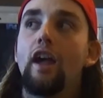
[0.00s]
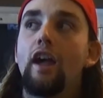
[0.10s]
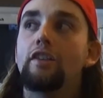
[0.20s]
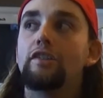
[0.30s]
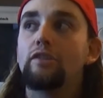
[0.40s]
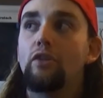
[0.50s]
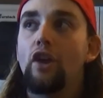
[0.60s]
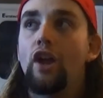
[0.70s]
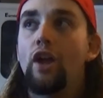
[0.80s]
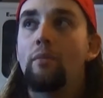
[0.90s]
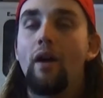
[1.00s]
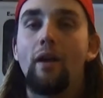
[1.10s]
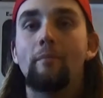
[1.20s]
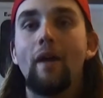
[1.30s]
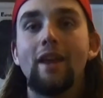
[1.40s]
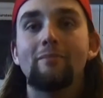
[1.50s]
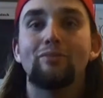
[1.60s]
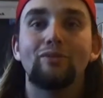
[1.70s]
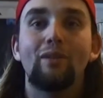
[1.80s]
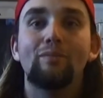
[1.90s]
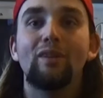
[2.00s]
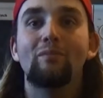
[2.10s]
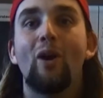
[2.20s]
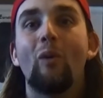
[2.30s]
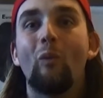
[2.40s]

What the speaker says: It's sort of my main problem